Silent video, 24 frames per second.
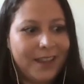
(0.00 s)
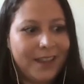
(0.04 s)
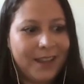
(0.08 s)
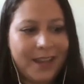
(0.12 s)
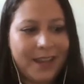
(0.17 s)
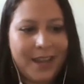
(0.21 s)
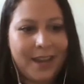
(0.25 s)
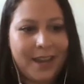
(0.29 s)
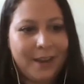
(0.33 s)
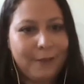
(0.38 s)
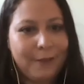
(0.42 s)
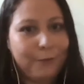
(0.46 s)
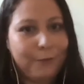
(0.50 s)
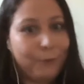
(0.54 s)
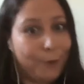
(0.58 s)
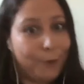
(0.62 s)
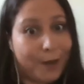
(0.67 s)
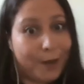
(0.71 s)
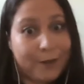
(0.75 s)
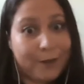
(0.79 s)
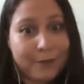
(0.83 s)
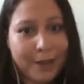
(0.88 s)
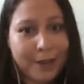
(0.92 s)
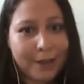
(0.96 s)
a
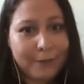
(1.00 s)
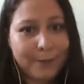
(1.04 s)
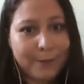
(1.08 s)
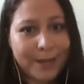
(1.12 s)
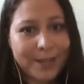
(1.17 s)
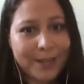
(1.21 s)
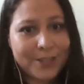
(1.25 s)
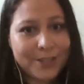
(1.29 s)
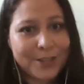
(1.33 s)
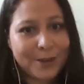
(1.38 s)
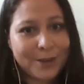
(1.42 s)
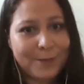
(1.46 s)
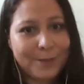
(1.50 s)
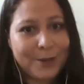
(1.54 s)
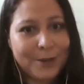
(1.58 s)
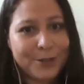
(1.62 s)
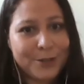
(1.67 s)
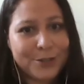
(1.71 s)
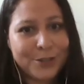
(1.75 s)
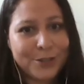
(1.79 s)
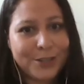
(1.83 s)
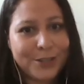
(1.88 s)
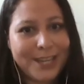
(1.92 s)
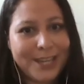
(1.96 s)
45-page
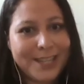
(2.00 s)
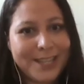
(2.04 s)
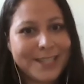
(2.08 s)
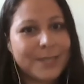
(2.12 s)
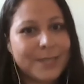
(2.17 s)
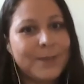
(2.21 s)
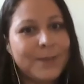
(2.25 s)
commercial lease?